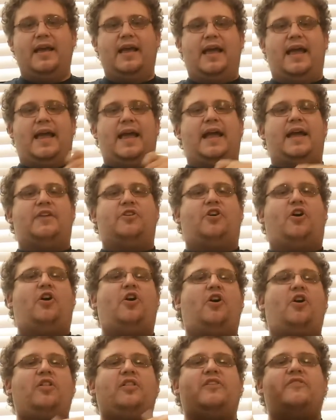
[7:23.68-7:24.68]
And
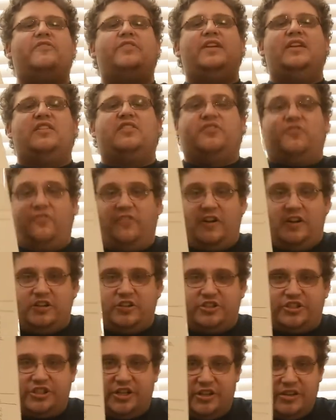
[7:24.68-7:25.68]
all of these
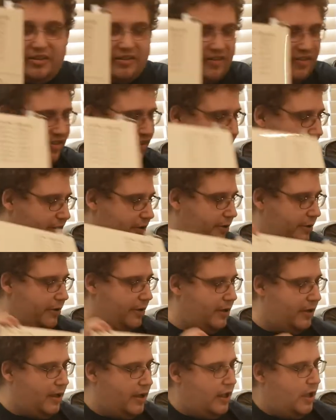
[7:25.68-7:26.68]
functions
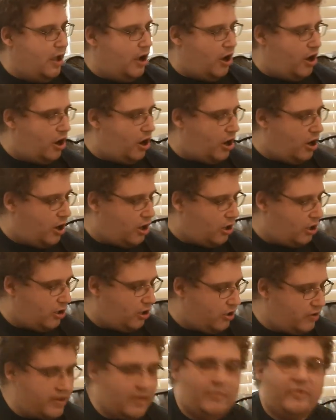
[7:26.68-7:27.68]

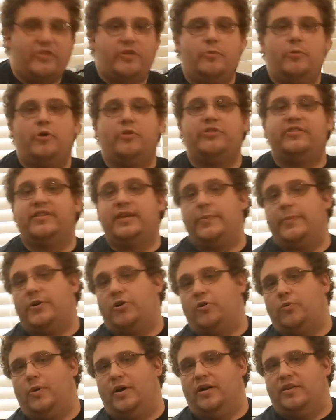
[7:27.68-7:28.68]
are some of the most
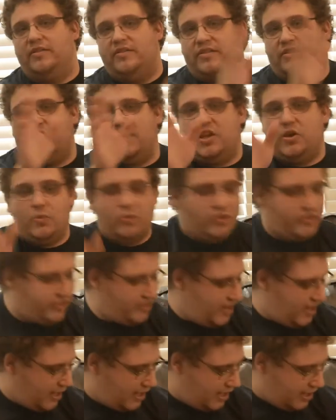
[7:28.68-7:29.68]
typical ones that you will
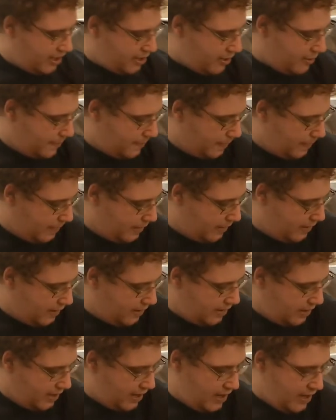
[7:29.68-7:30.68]
see
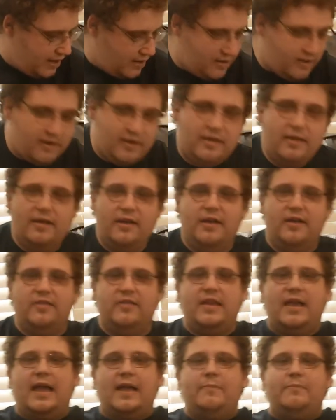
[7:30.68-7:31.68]
in
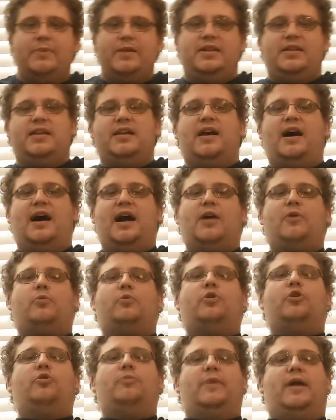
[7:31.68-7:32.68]
the MBTI
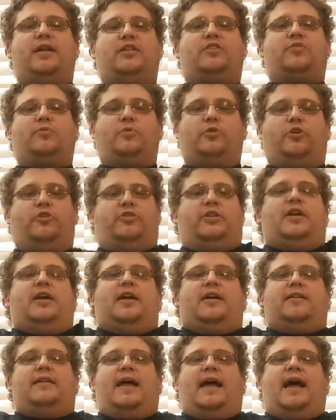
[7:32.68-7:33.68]
romance world.
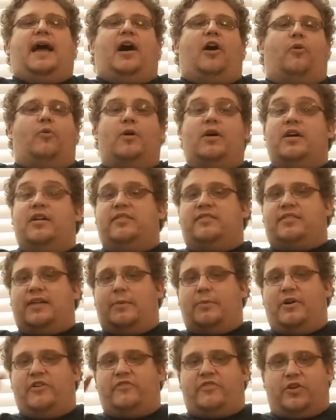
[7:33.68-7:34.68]
Now,
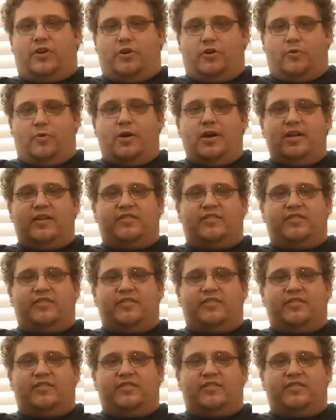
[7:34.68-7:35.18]
some of you